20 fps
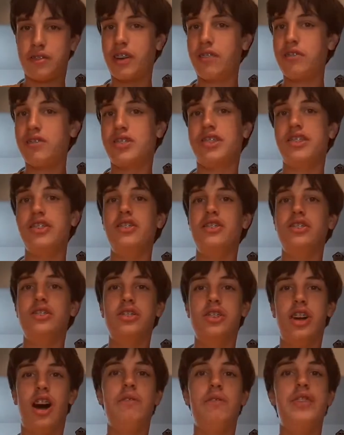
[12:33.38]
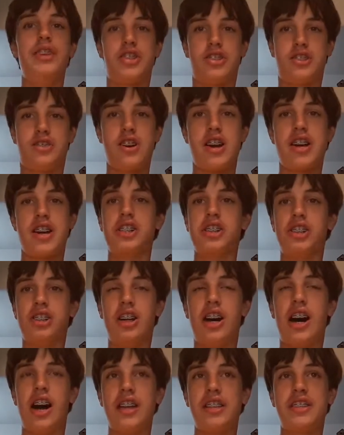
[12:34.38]
come to love this track a
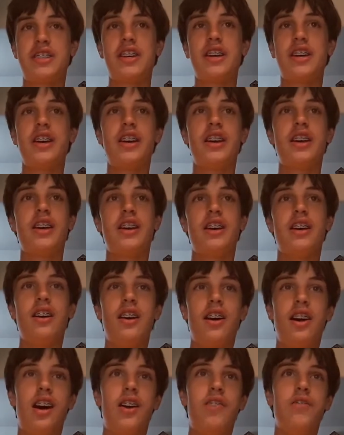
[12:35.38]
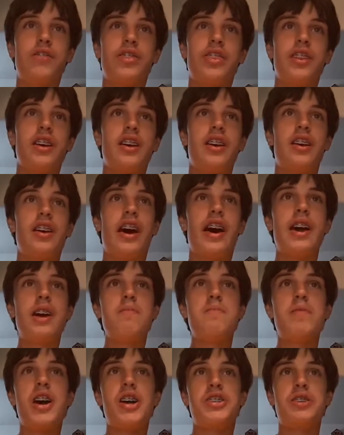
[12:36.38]
lot. I
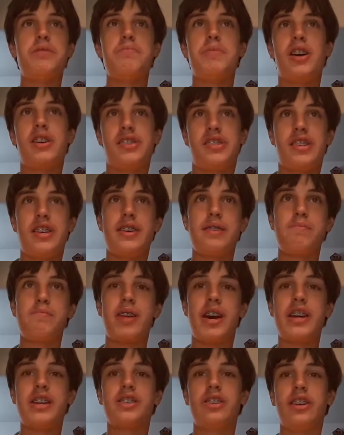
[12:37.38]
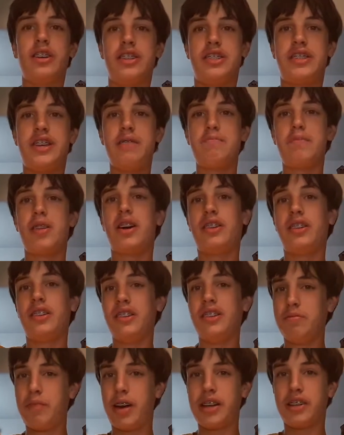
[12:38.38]
imagine Mount St. Michael and St.
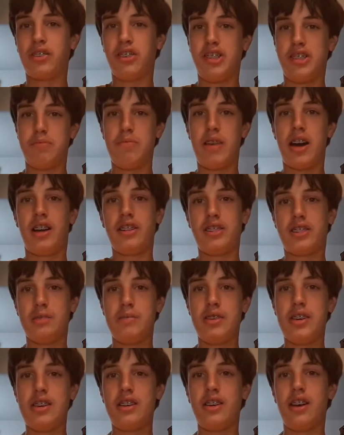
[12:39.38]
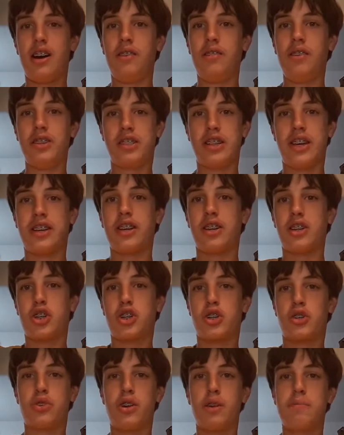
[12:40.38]
Michael's Mount to be almost like a
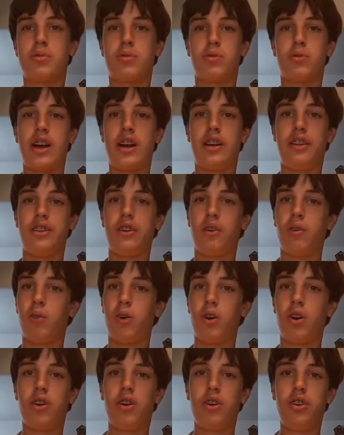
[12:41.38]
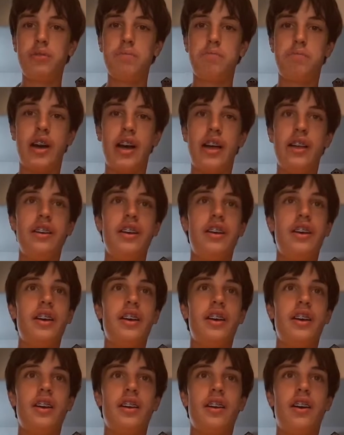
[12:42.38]
trip around the world, but
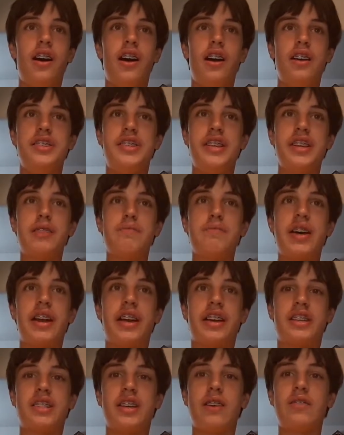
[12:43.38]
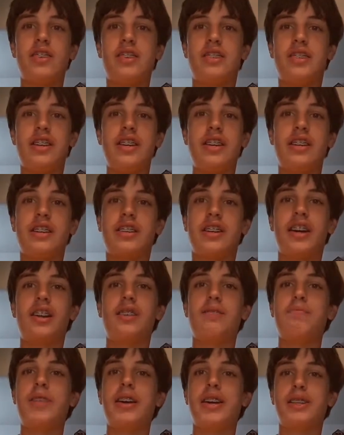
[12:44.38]
Ziggomatic 17
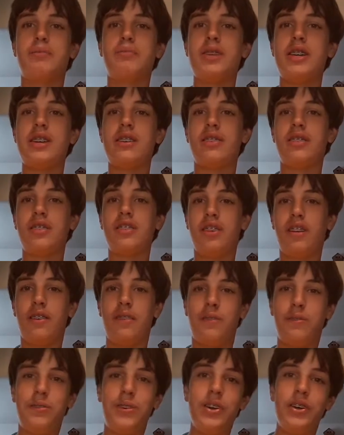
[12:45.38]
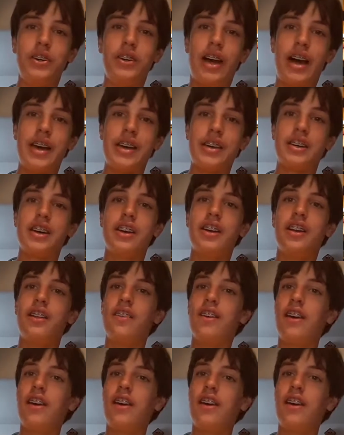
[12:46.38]
kind of makes me feel like